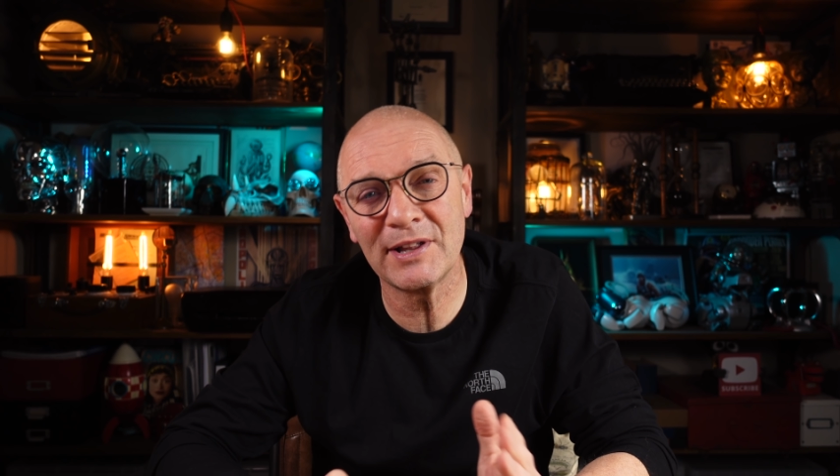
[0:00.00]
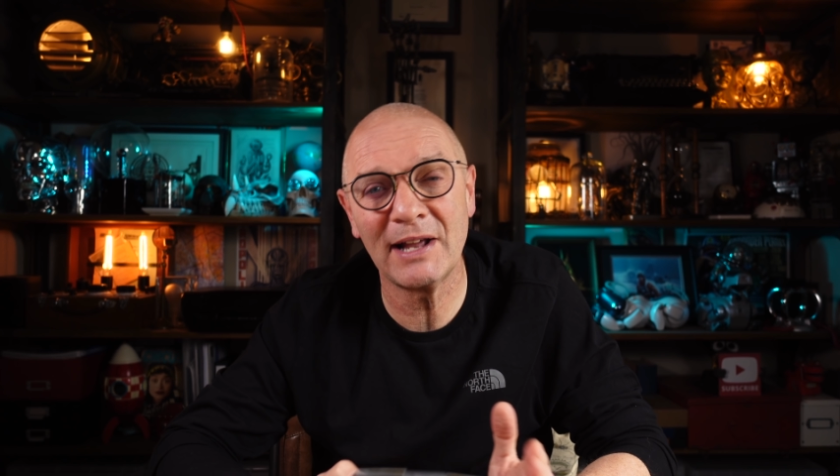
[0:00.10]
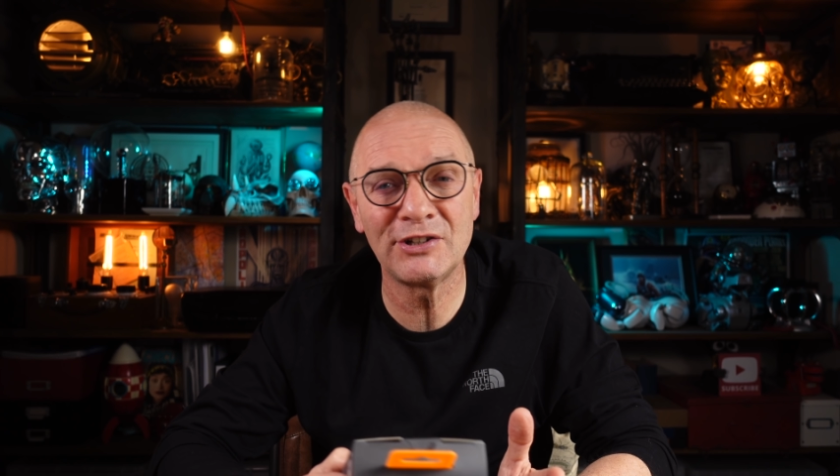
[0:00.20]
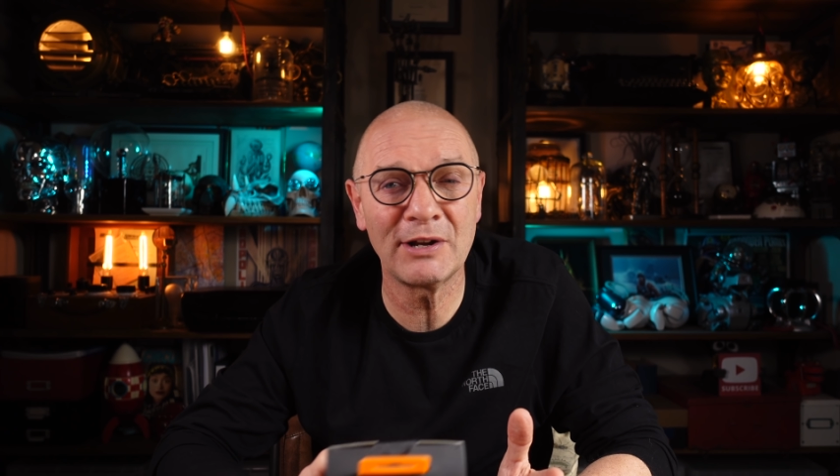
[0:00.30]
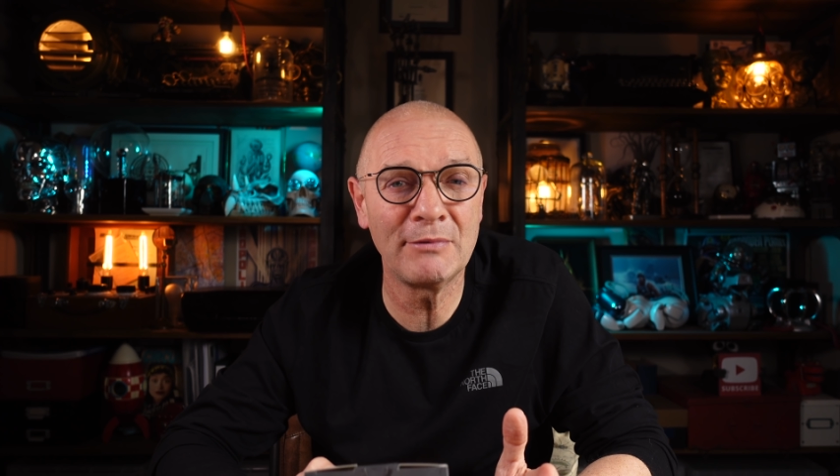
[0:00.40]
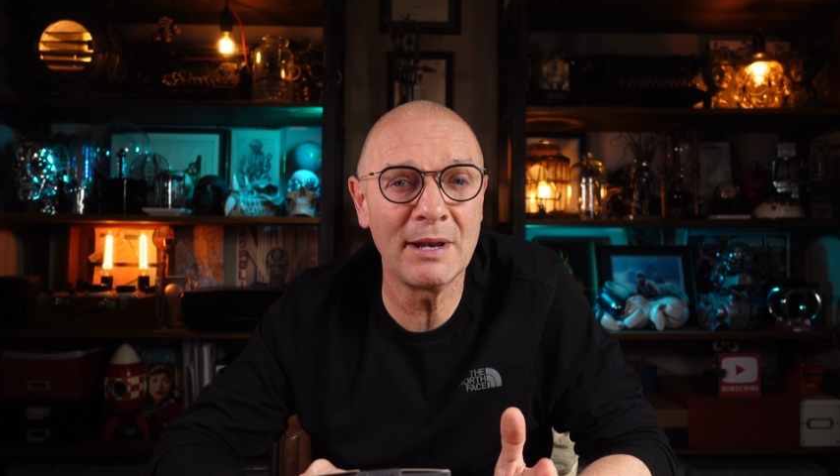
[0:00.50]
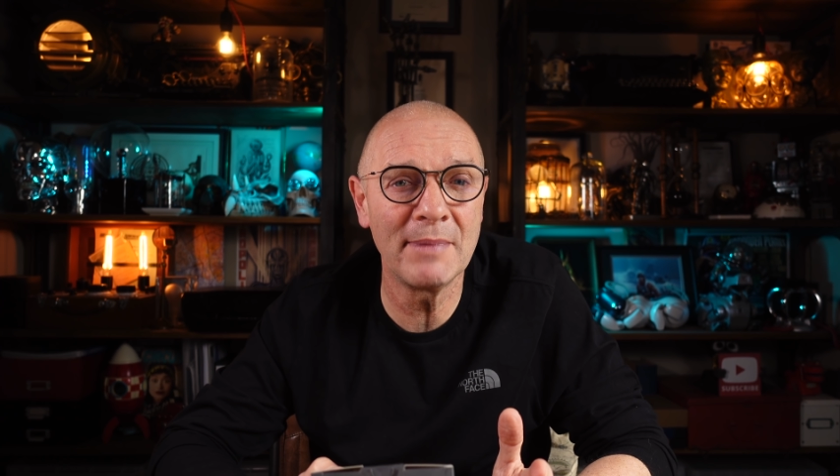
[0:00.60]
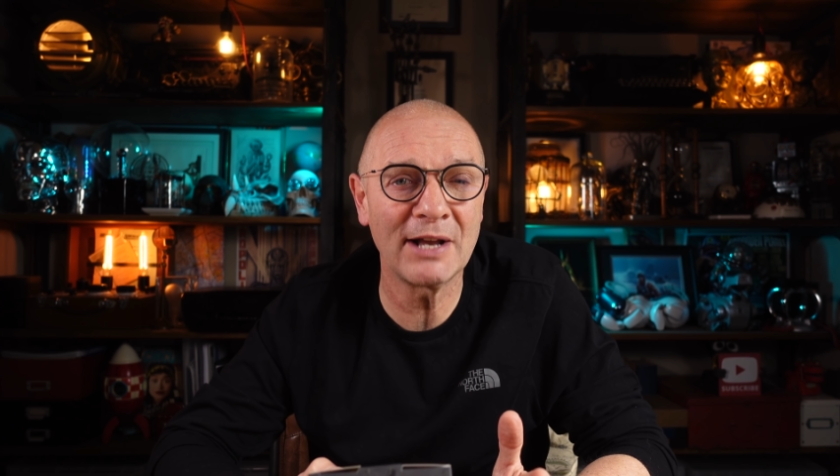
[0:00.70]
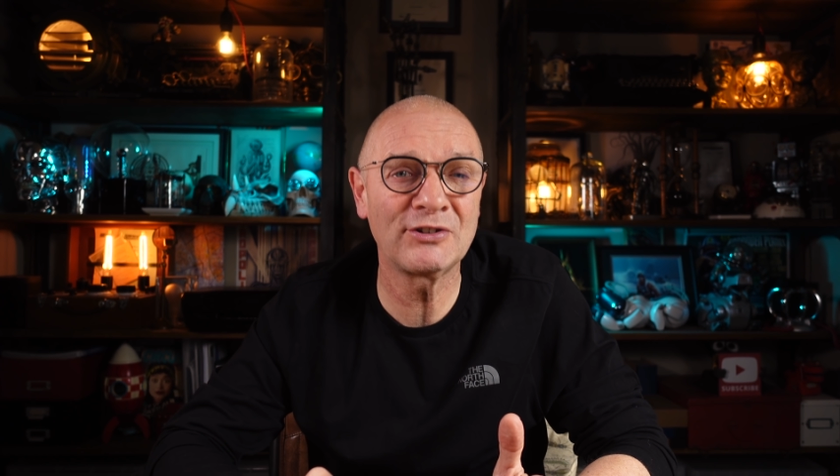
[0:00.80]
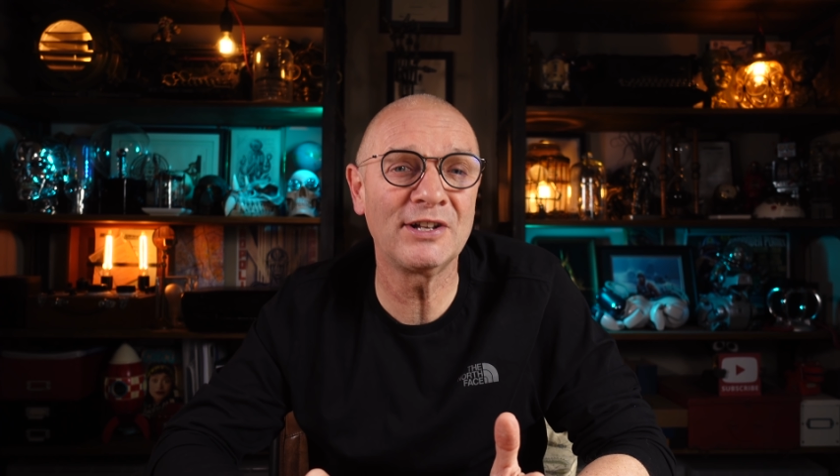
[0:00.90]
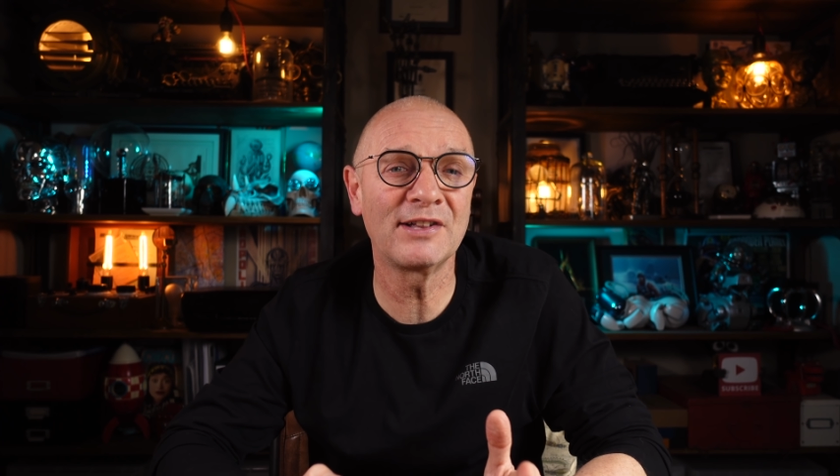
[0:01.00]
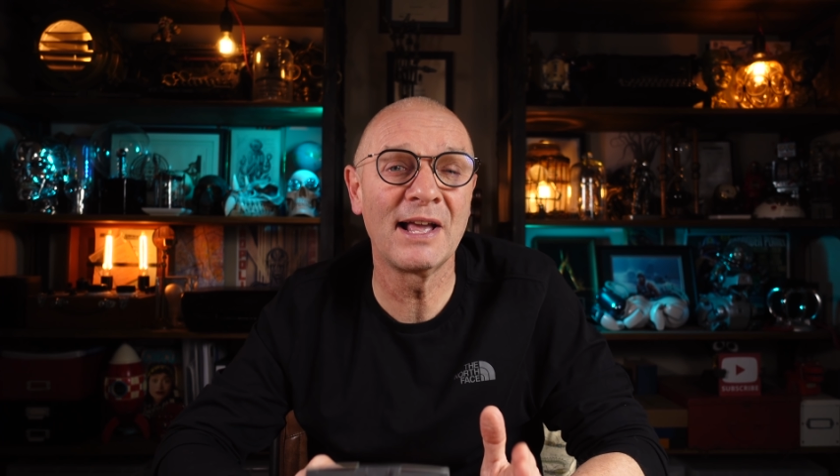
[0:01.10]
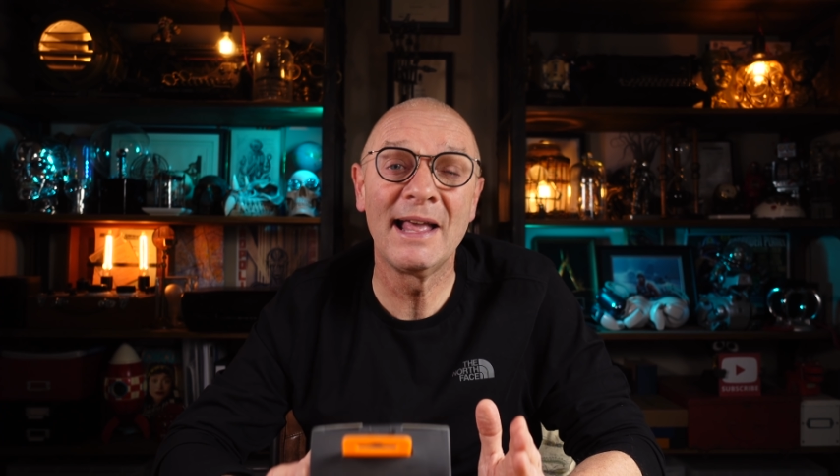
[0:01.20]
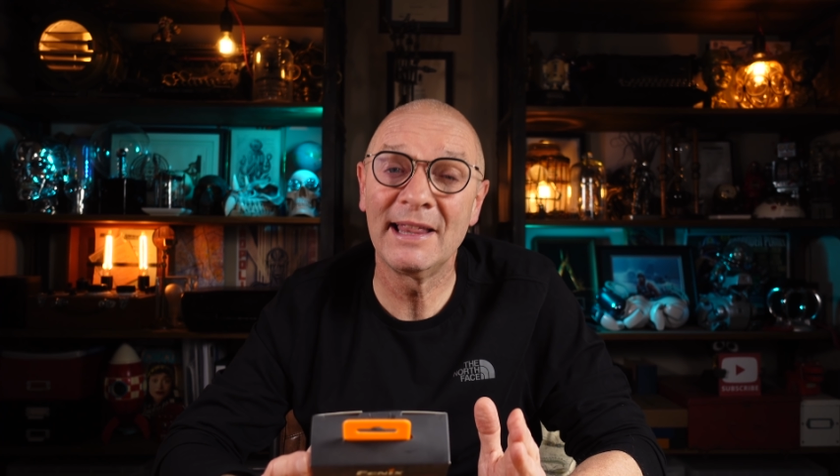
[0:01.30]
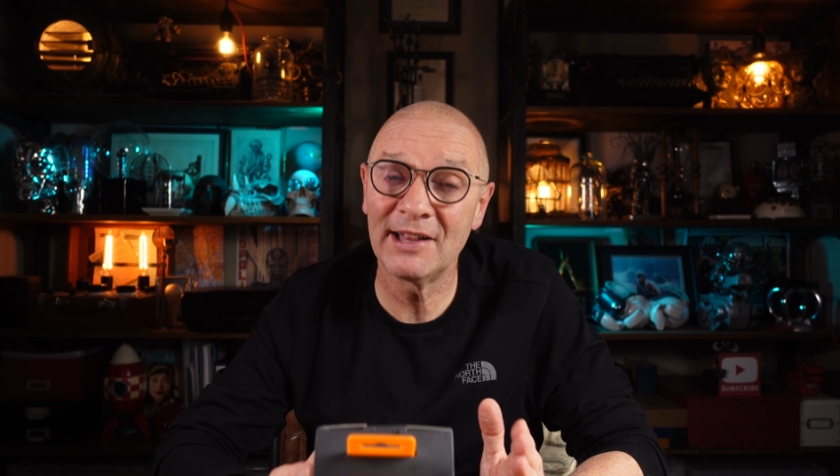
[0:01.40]
That generally matches
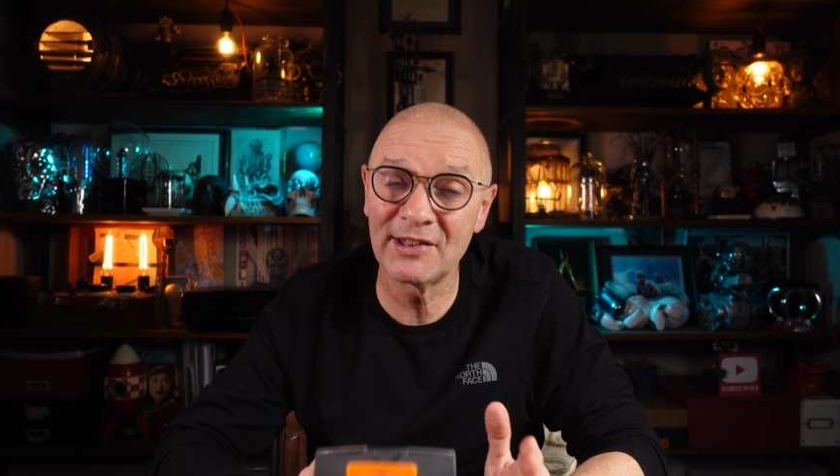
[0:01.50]
the